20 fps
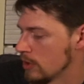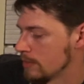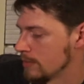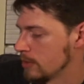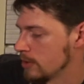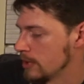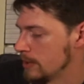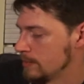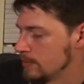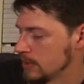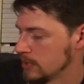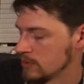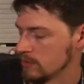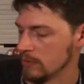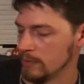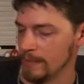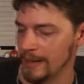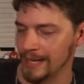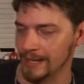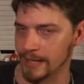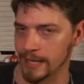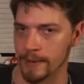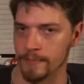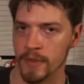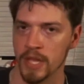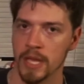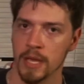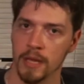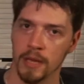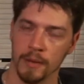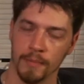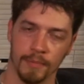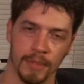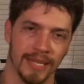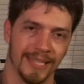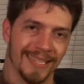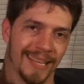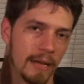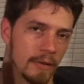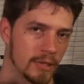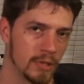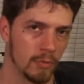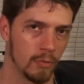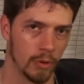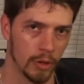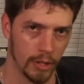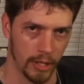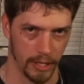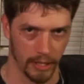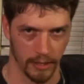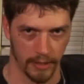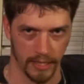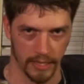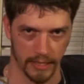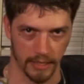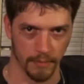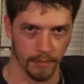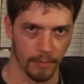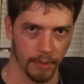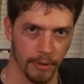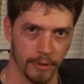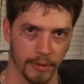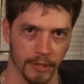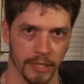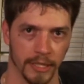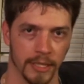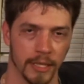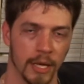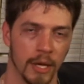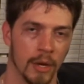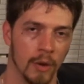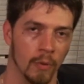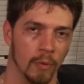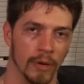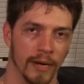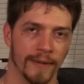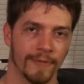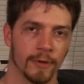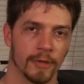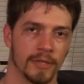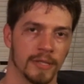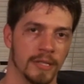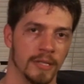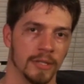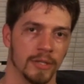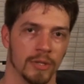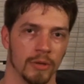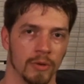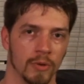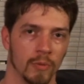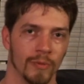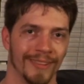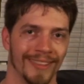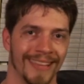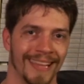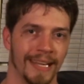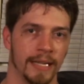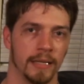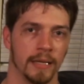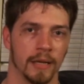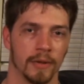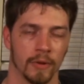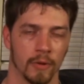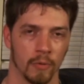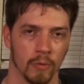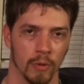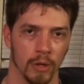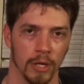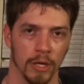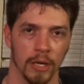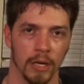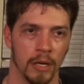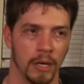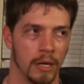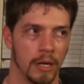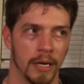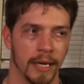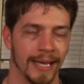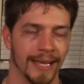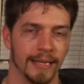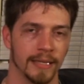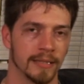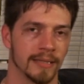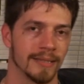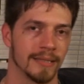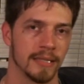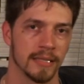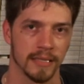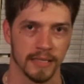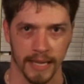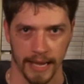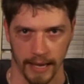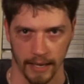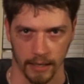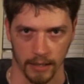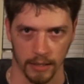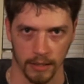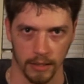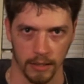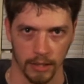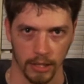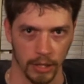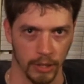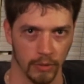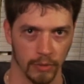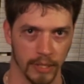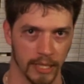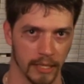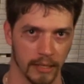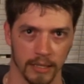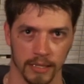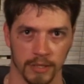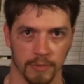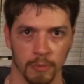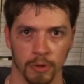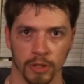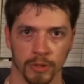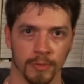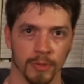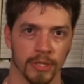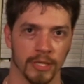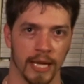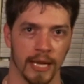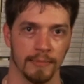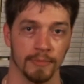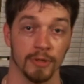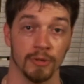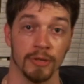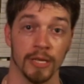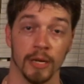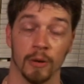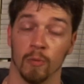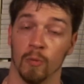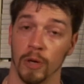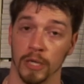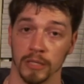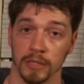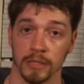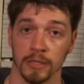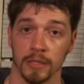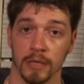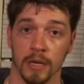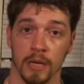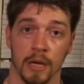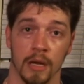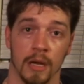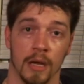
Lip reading: armor and +1 melee. But it's how it's worded that's important. Whenever it's in a zone with another one, it doesn't stack. You don't get this multiple times, you get it once.